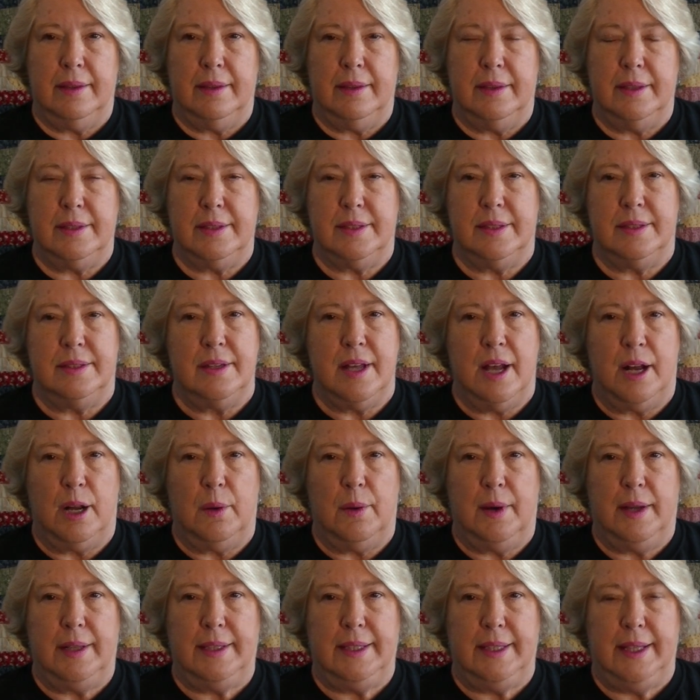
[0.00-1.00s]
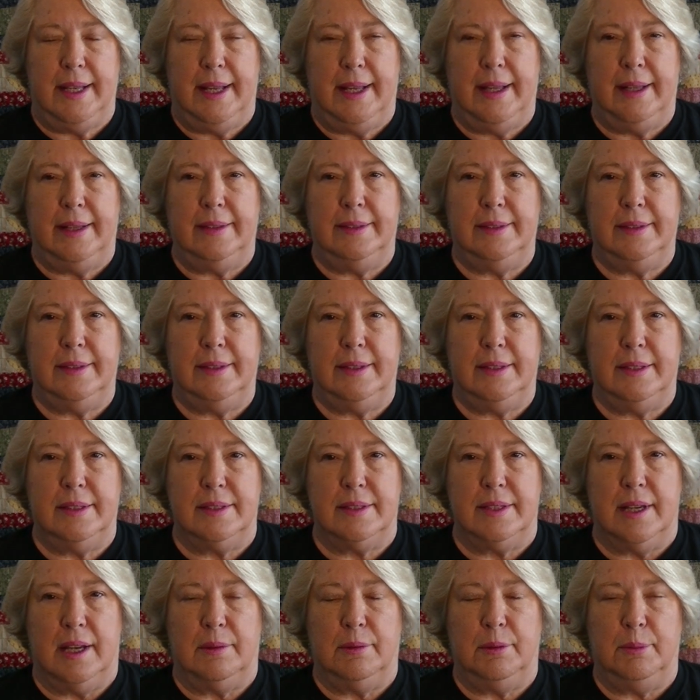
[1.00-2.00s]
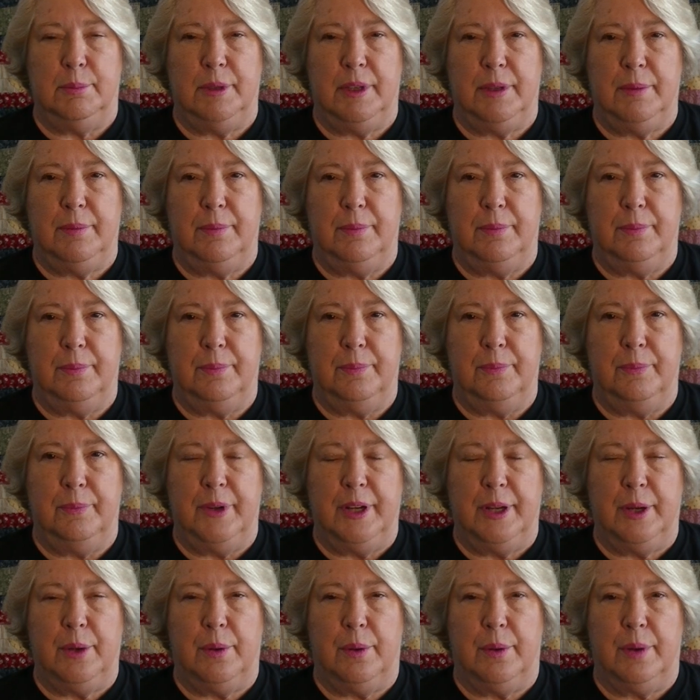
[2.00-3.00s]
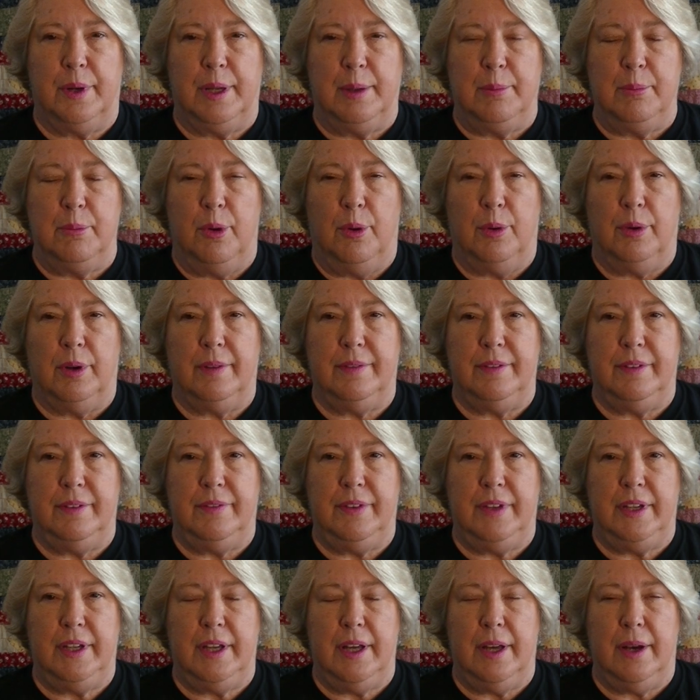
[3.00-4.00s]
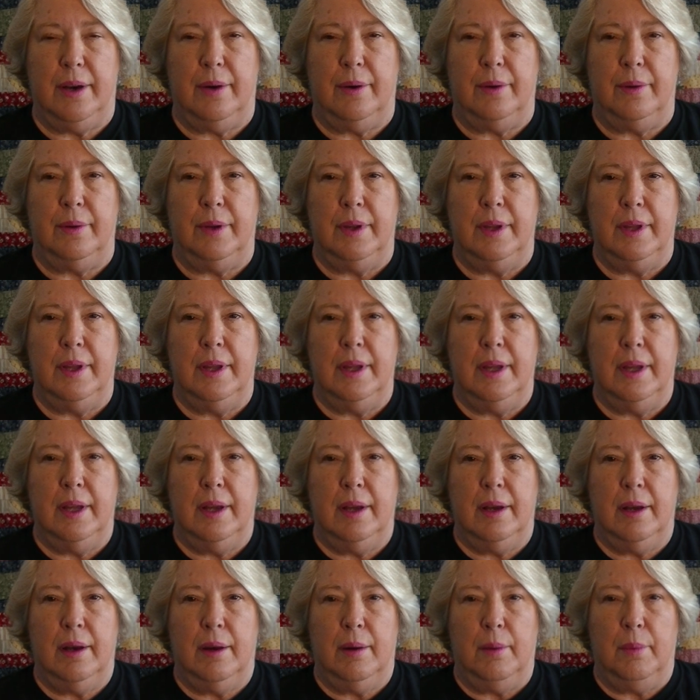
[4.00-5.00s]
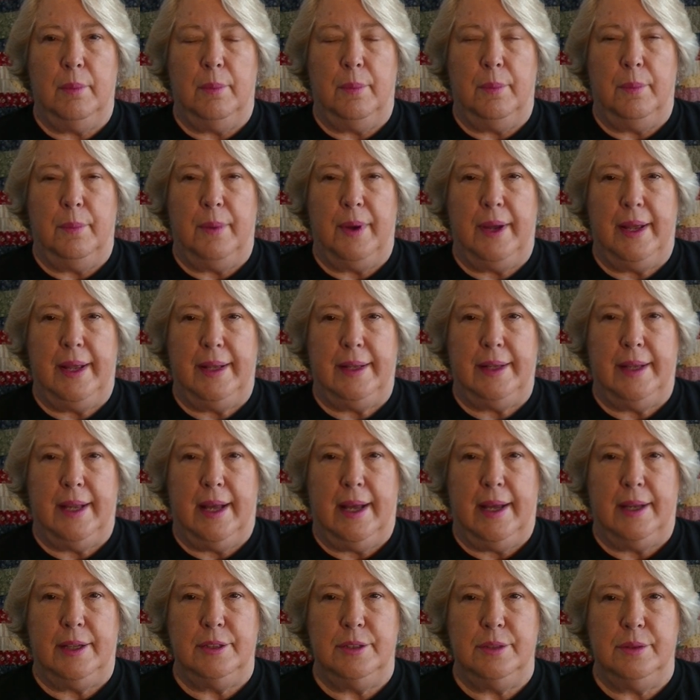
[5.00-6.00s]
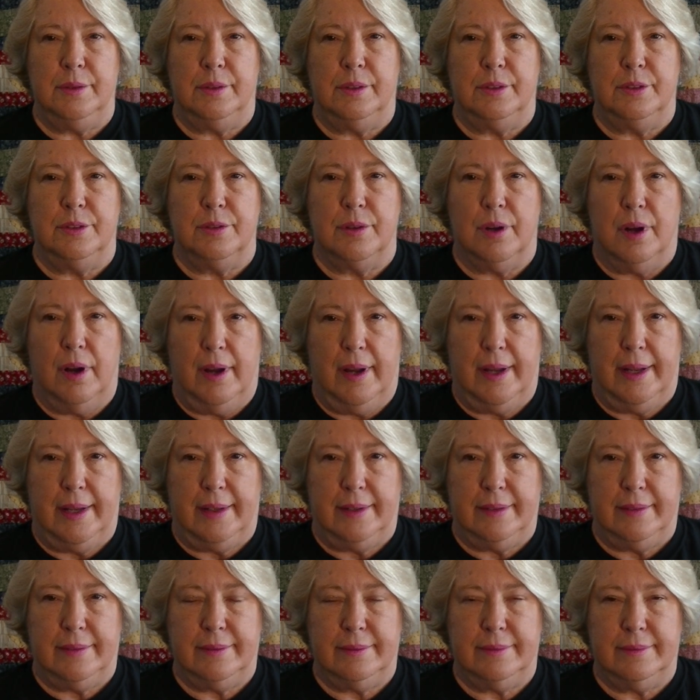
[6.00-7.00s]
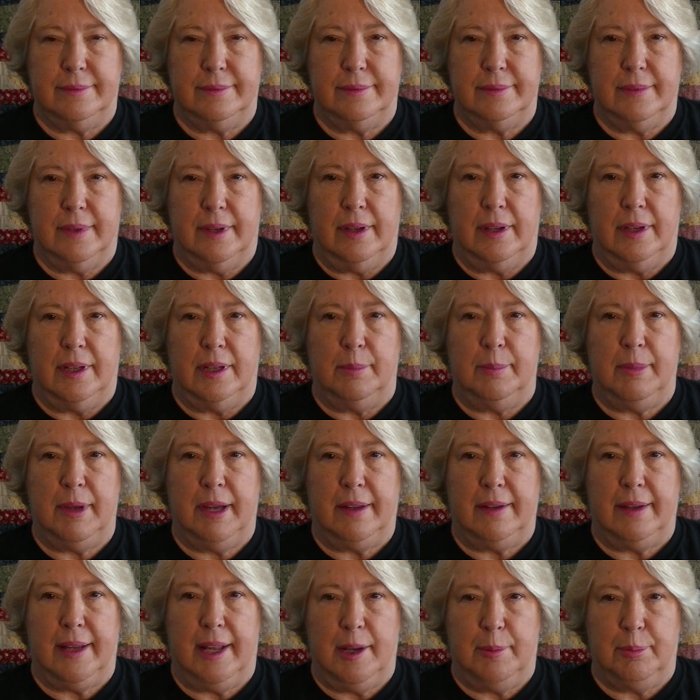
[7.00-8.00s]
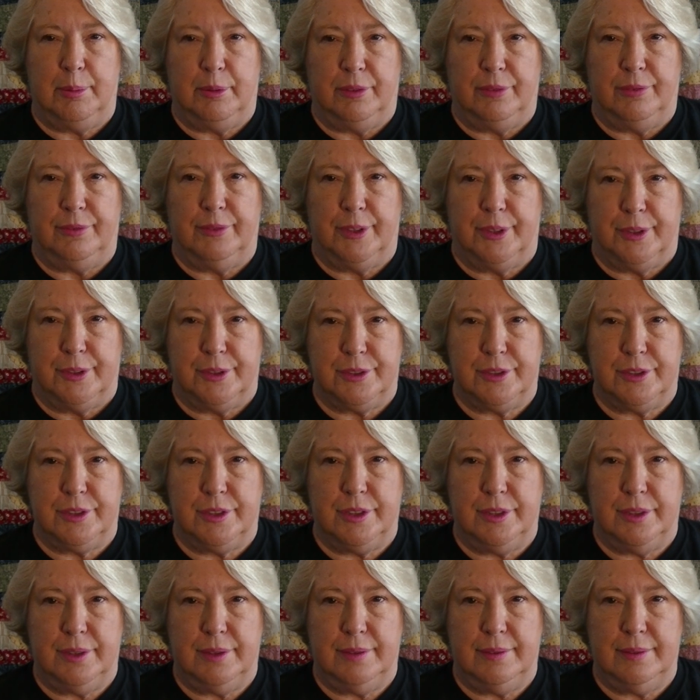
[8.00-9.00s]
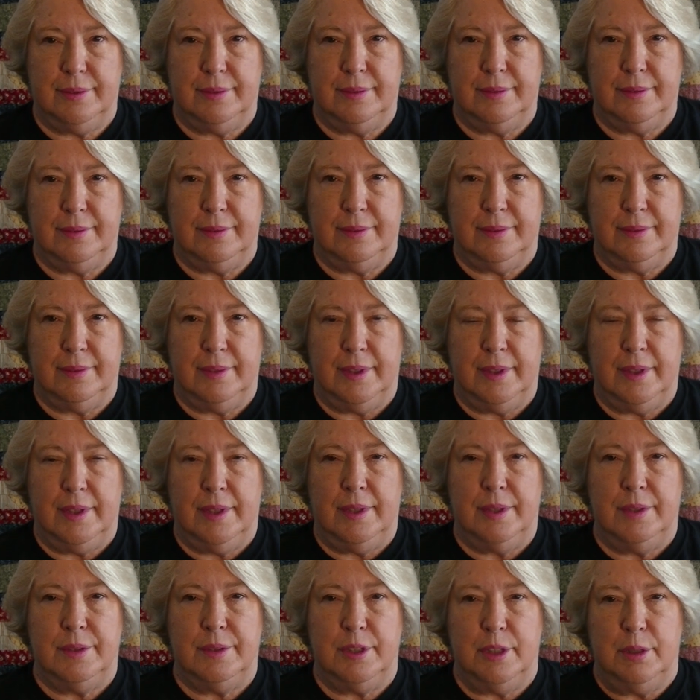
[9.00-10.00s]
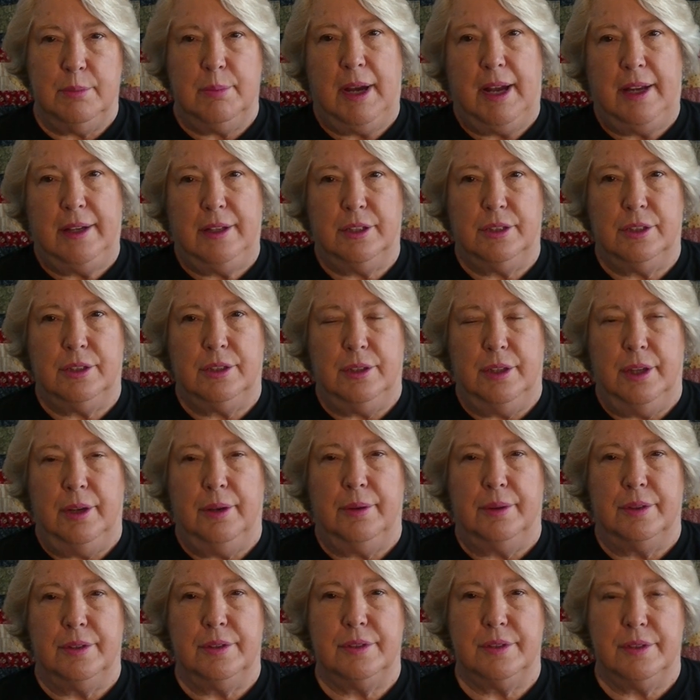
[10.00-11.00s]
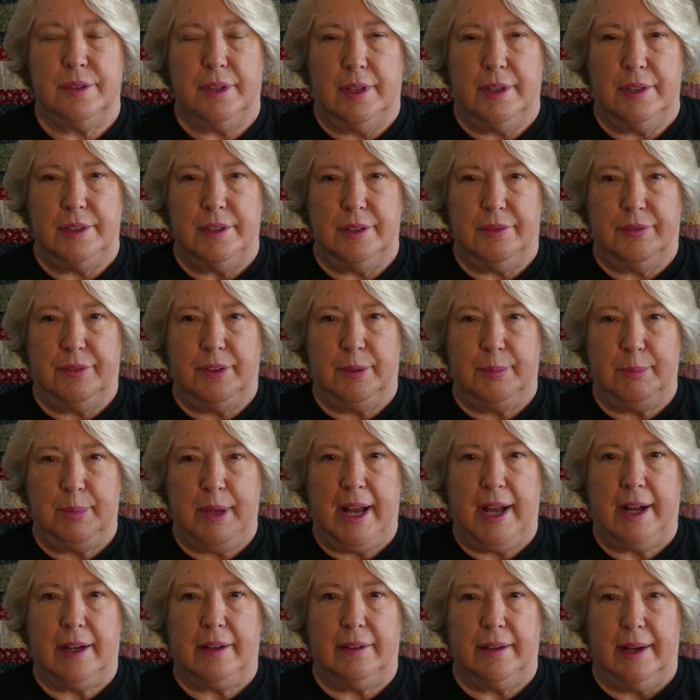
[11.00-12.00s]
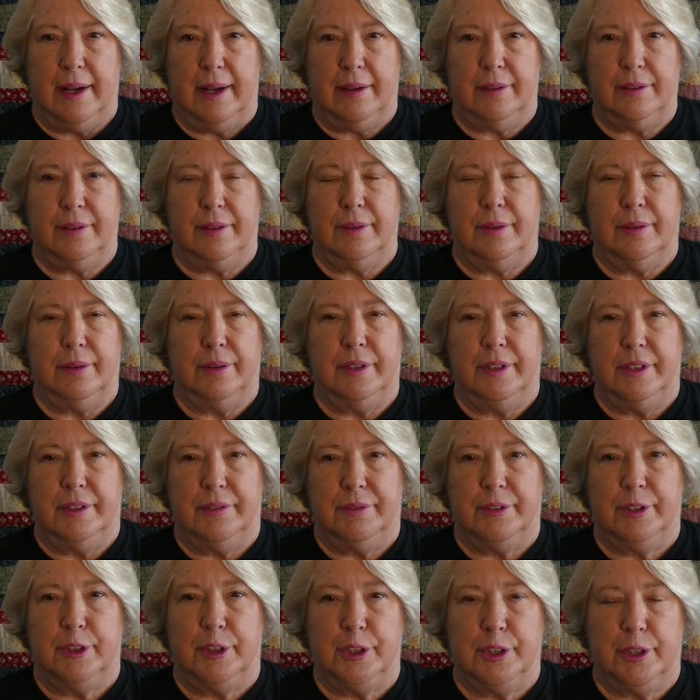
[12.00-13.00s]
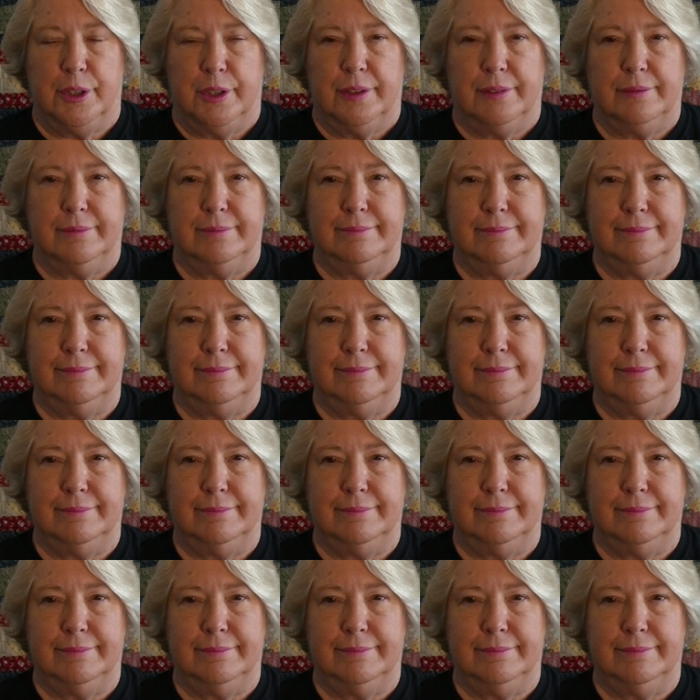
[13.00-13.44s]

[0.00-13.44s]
This is not quite the end because I will be recording more of the video when I do the drawing on about April 1st. So you might notice a different background or a different shirt.